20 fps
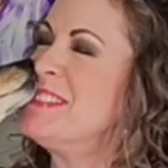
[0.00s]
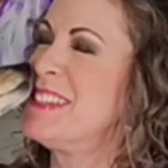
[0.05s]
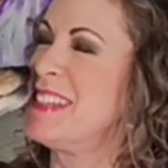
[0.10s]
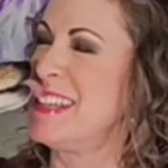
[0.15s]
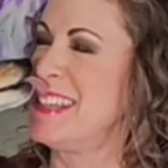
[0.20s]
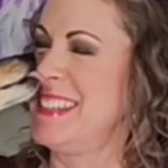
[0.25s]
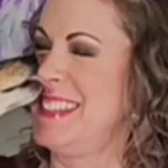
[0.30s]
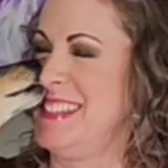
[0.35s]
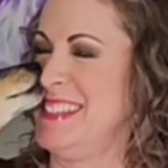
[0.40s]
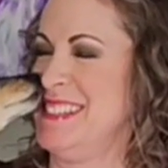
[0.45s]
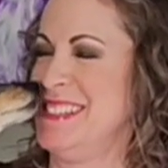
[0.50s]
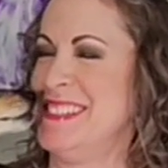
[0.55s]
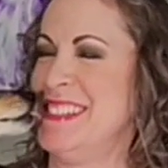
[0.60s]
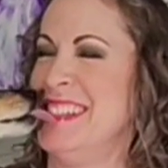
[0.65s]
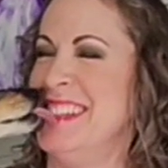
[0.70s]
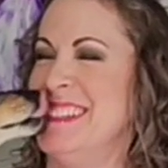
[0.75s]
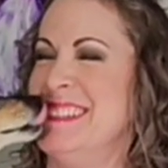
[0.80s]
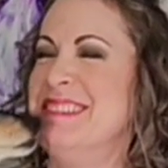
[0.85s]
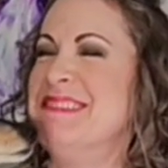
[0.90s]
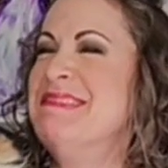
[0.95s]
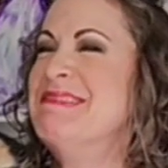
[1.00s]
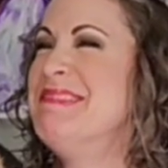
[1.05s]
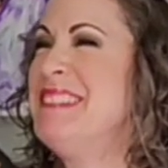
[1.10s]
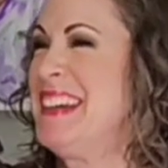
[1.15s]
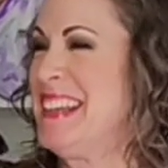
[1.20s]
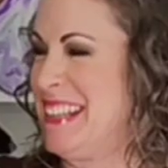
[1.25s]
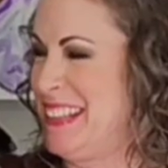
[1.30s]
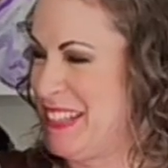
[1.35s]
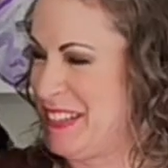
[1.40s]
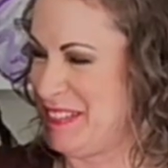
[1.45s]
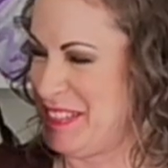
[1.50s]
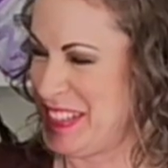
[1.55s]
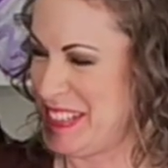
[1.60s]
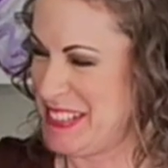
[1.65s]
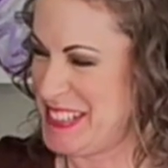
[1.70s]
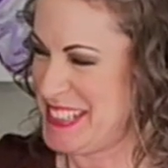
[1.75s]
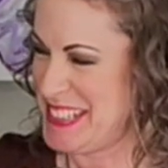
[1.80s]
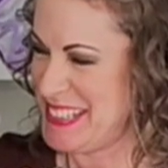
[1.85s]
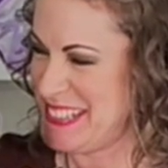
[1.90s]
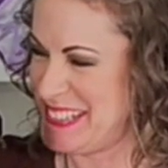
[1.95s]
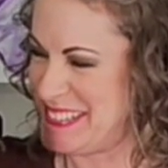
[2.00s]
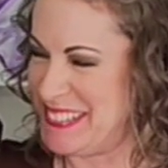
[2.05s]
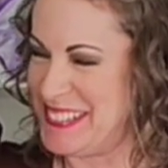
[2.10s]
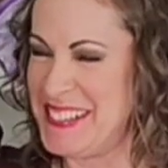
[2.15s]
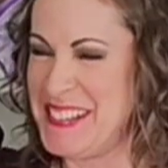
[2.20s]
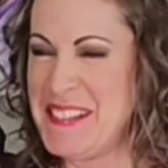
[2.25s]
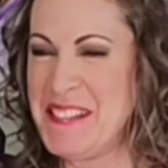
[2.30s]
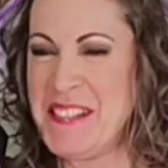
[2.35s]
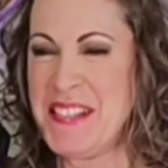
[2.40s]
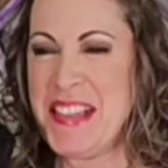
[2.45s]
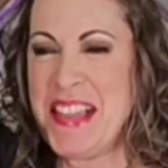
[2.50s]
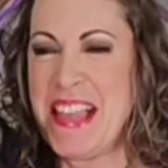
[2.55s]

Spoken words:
Thank you. I love you too.